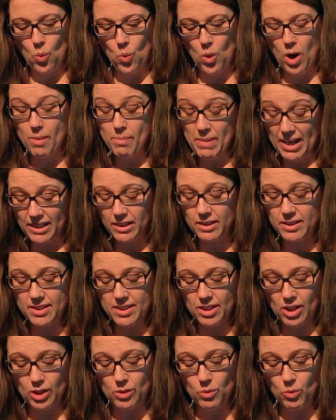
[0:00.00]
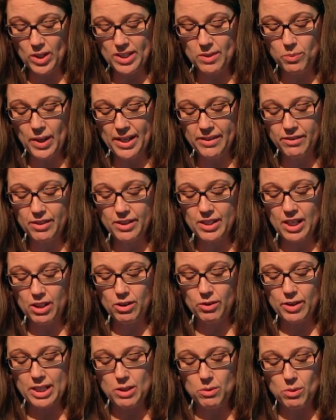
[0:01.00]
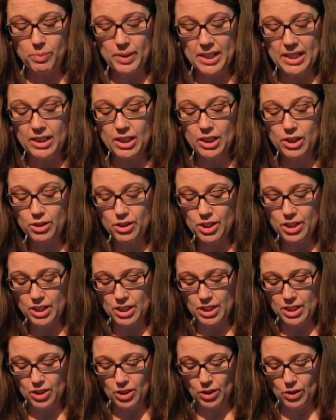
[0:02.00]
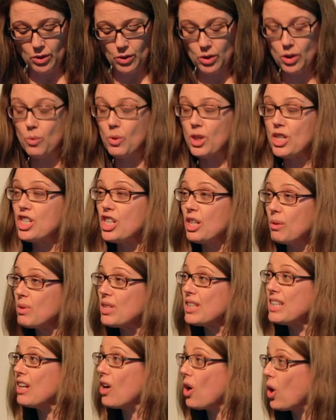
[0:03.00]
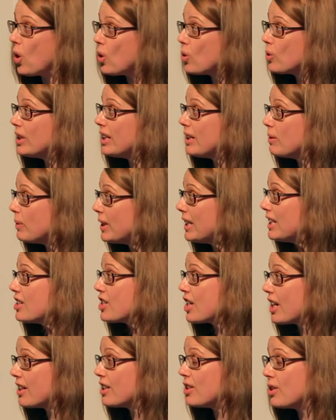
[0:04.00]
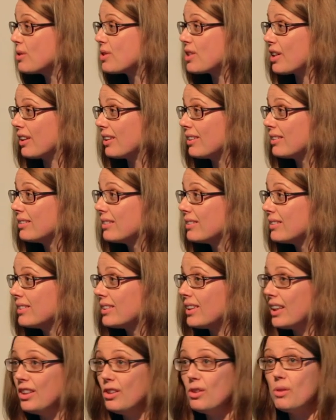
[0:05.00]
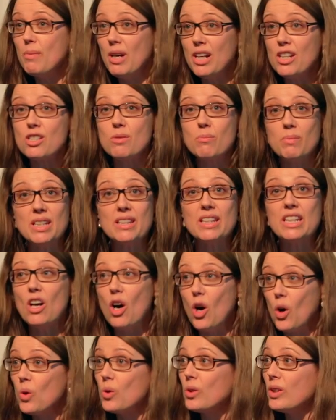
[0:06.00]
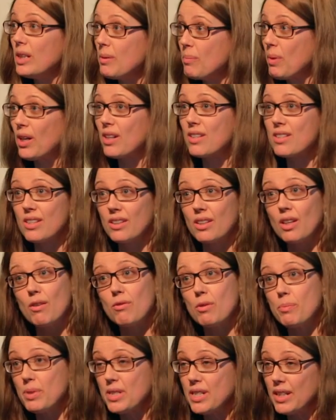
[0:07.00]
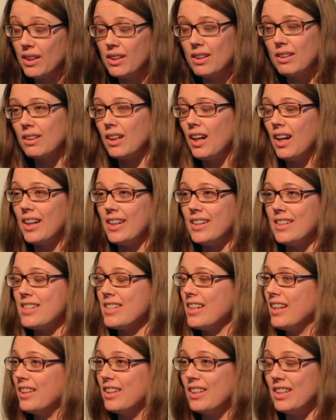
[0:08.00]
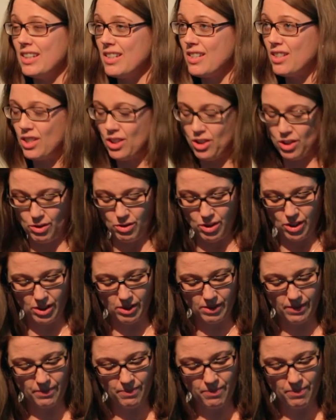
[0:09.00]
our main concern was whether or not Grace would be included in a school where she was the only wheelchair user. Can you imagine being the only person of a particular kind in an institution?